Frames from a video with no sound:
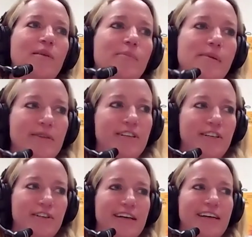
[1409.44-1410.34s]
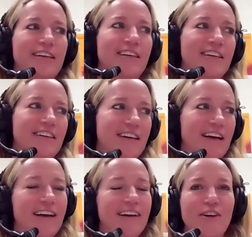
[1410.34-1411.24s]
people do, and I
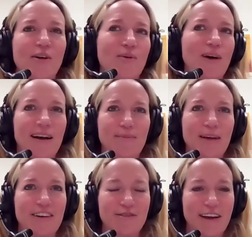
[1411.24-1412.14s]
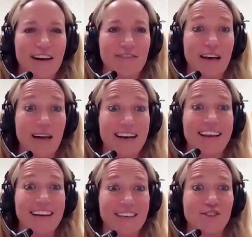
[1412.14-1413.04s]
don't know why I'm not a fan of that, and
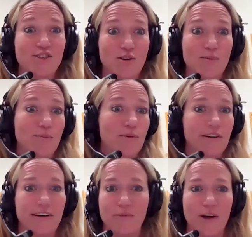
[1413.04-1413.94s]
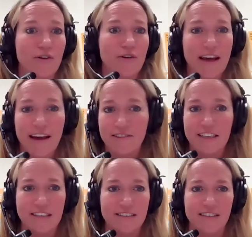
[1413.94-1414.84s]
yet it's so important. And we know the
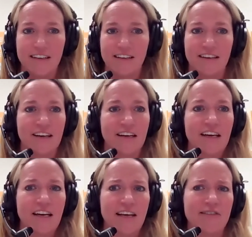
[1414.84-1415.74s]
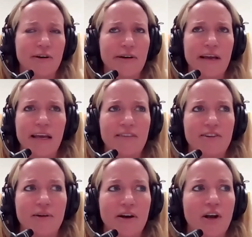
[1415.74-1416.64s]
evidence, like
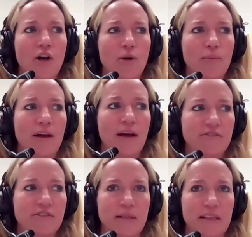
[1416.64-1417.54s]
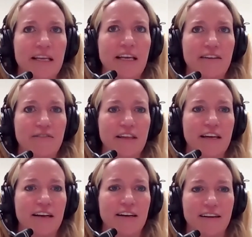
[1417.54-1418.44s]
even around hope, you have to believe
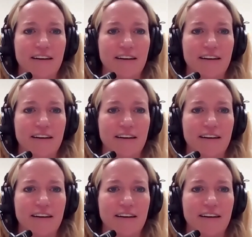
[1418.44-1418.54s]
that